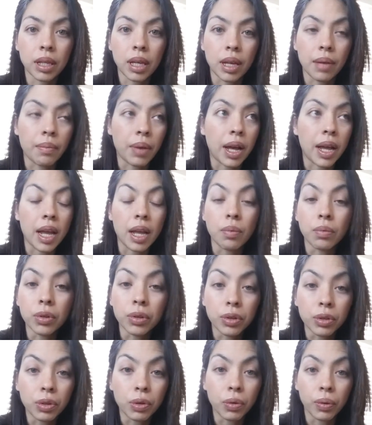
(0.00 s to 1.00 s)
Am I able
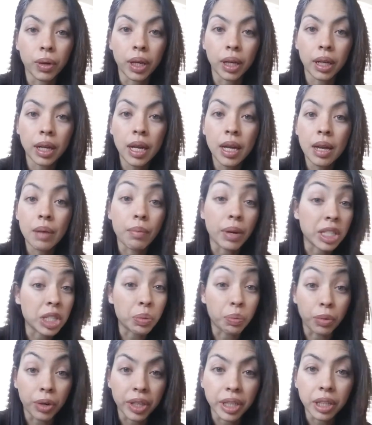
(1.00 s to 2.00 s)
to do it? Am I
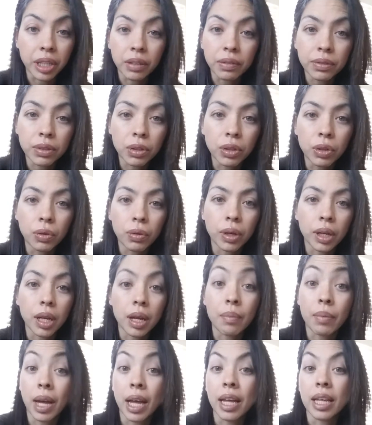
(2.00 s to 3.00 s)
smart enough to do it?
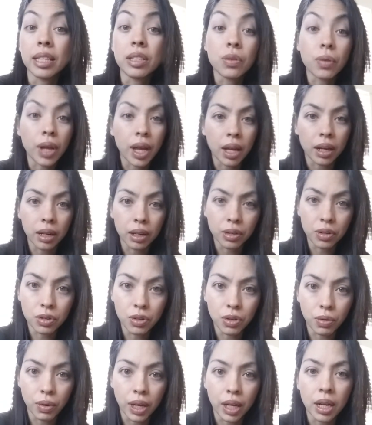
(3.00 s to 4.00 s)
Am I educated to
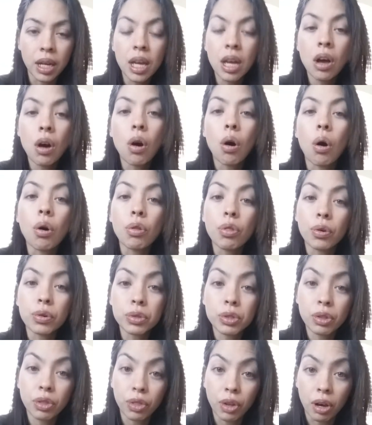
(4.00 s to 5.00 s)
do it? All
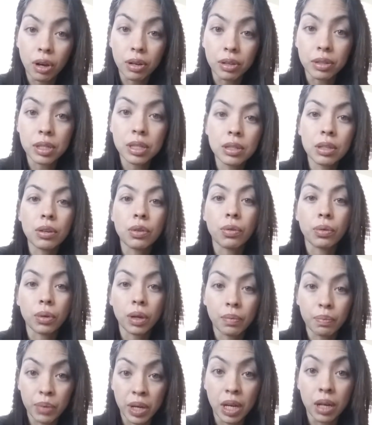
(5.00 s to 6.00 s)
those thoughts
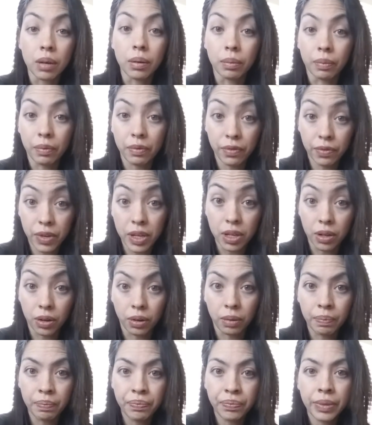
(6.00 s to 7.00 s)
become
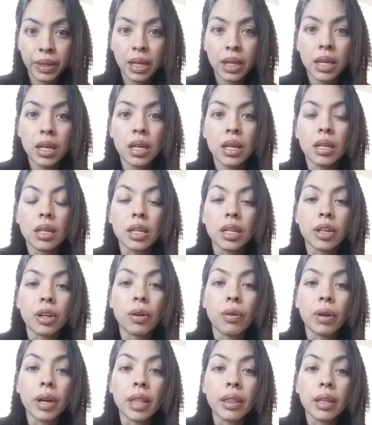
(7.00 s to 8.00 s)
fear, and
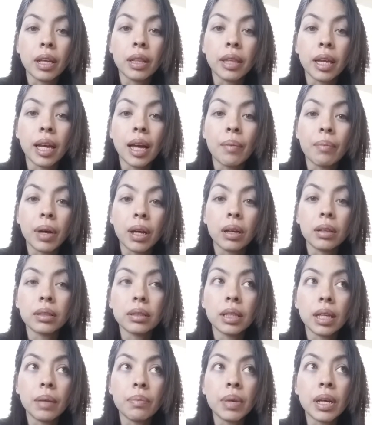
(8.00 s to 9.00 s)
then
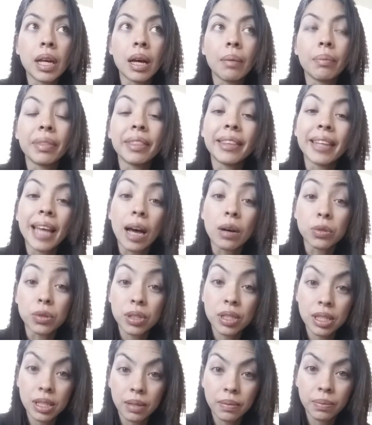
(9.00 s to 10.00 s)
they become
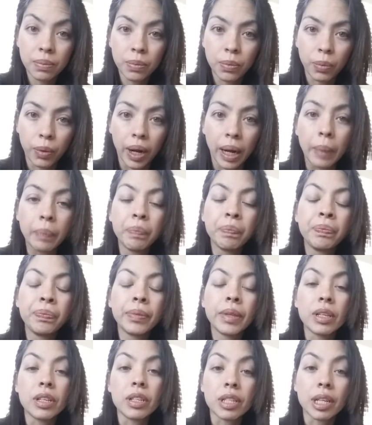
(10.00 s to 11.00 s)
doubts, right?
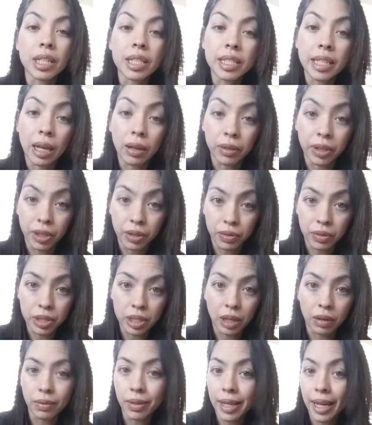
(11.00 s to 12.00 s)
You start doubting
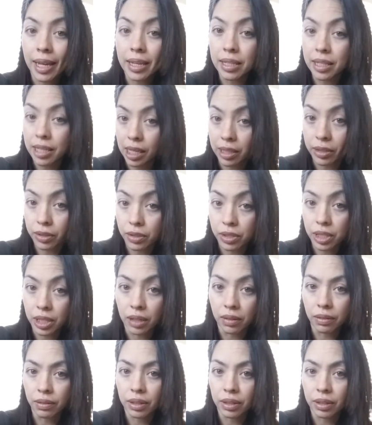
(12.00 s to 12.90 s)
yourself. You can't doubt yourself